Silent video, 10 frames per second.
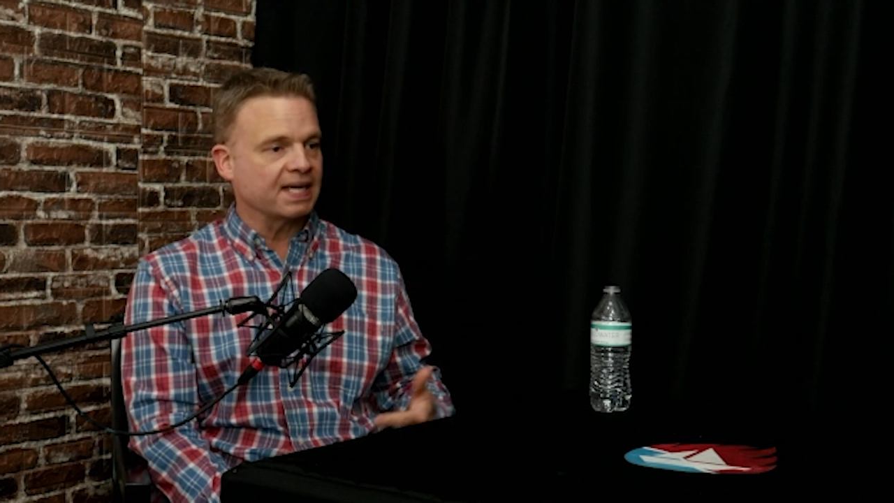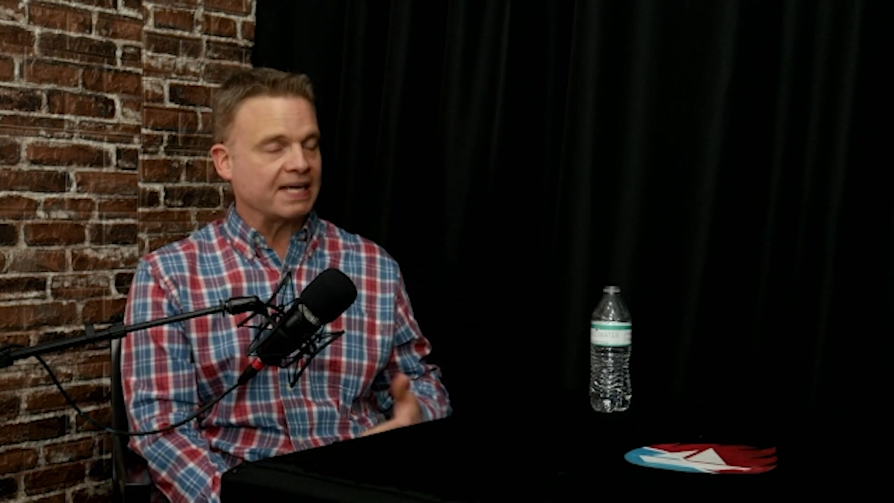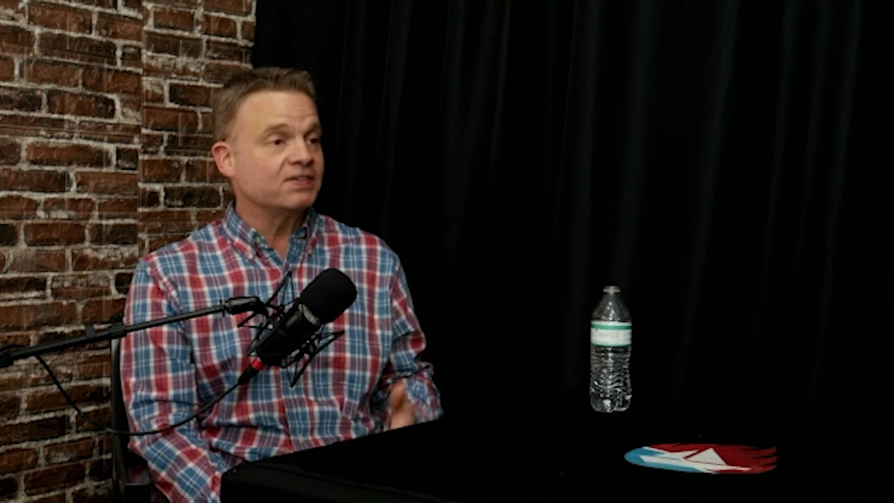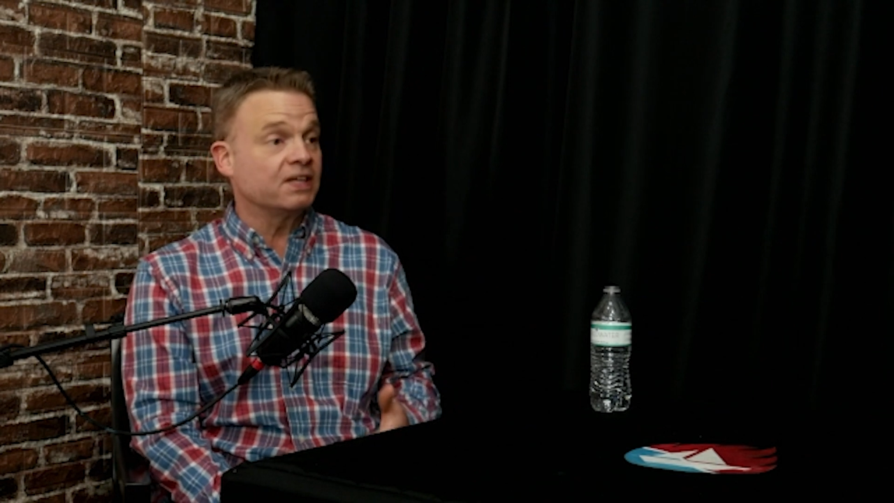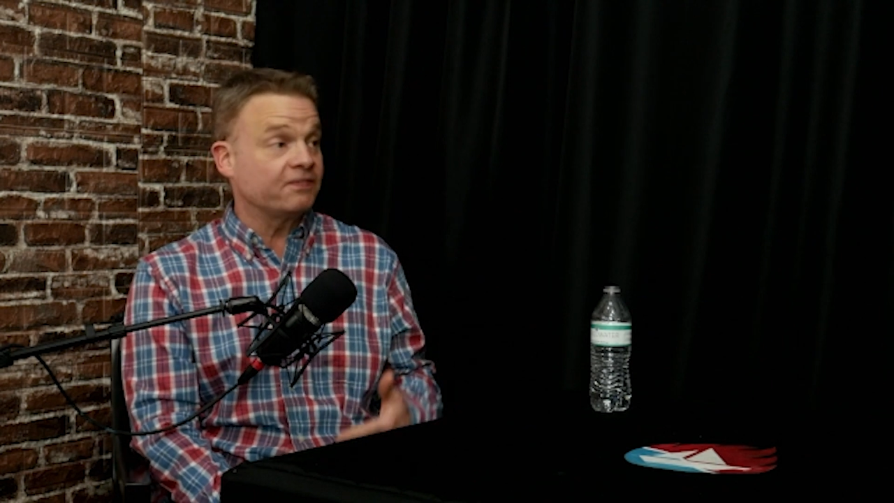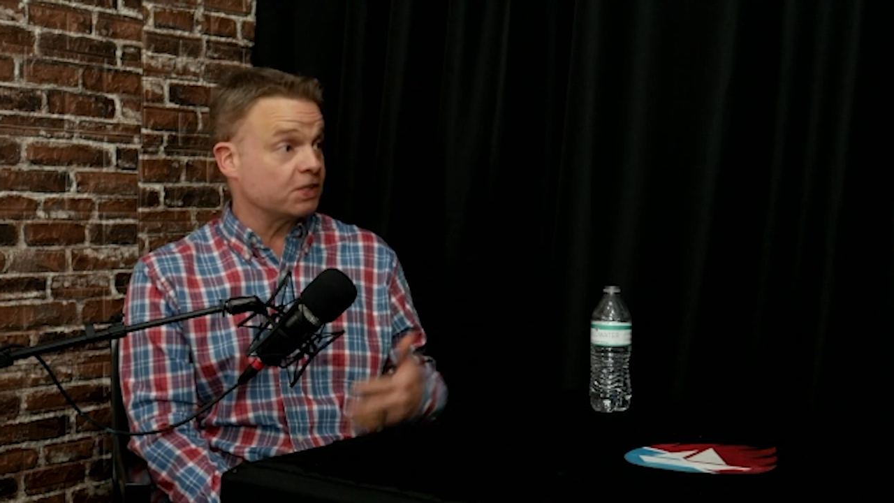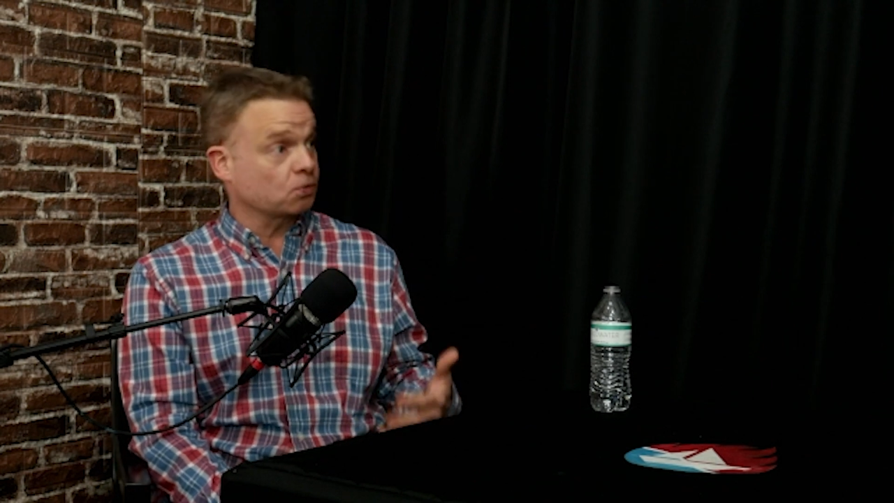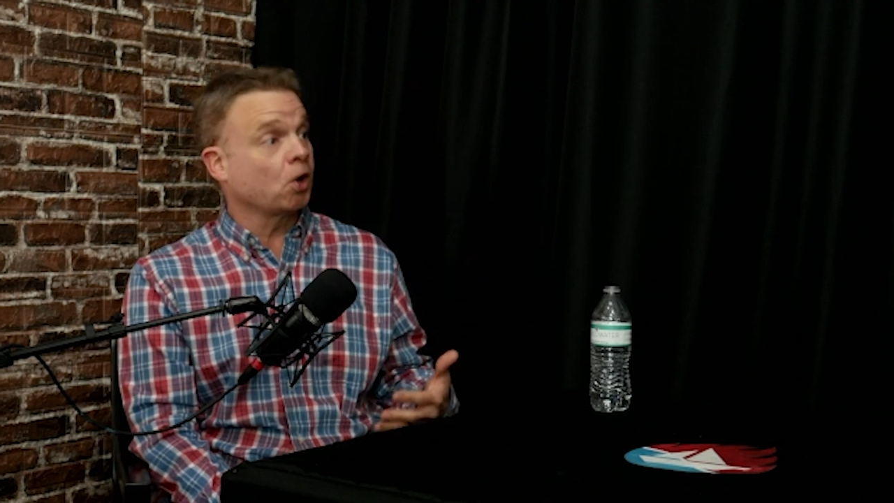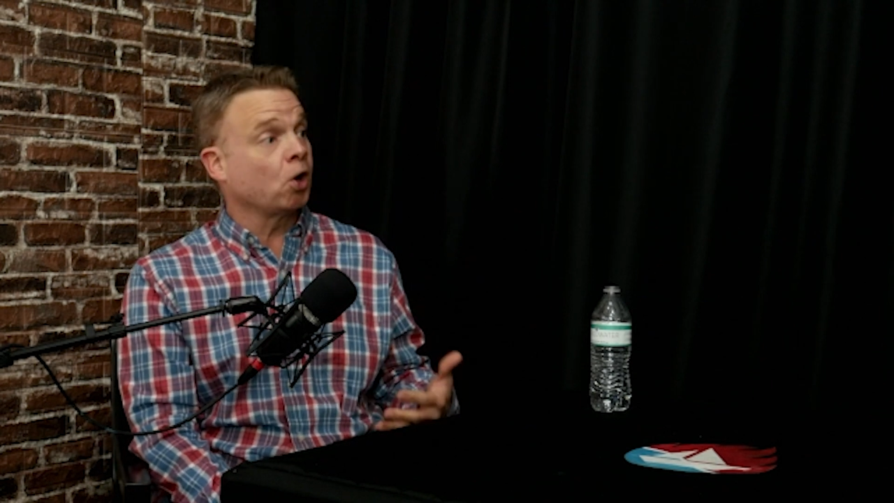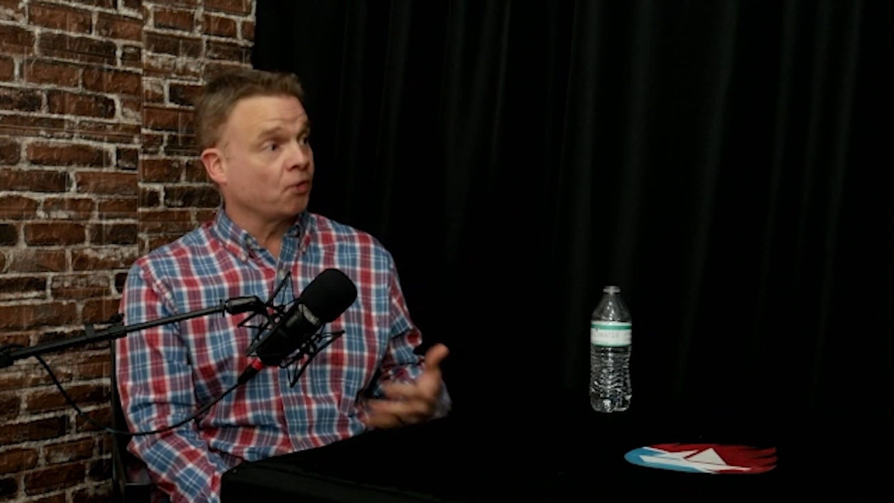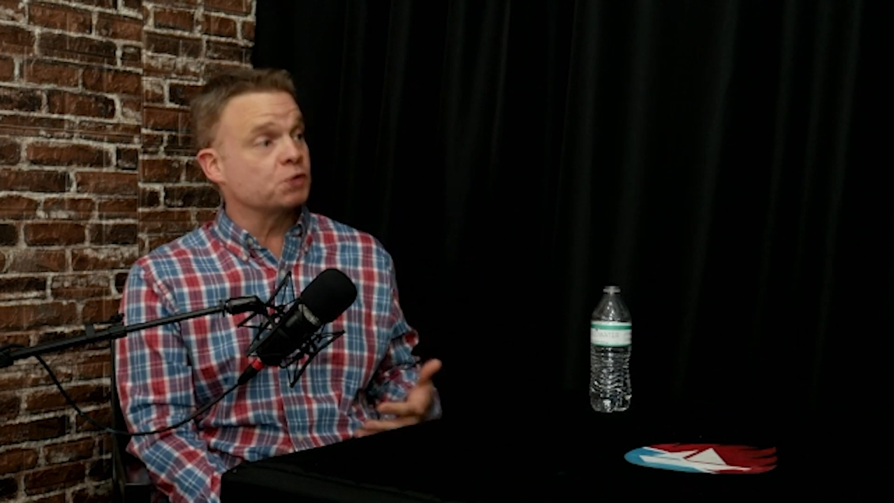even if it's wrong.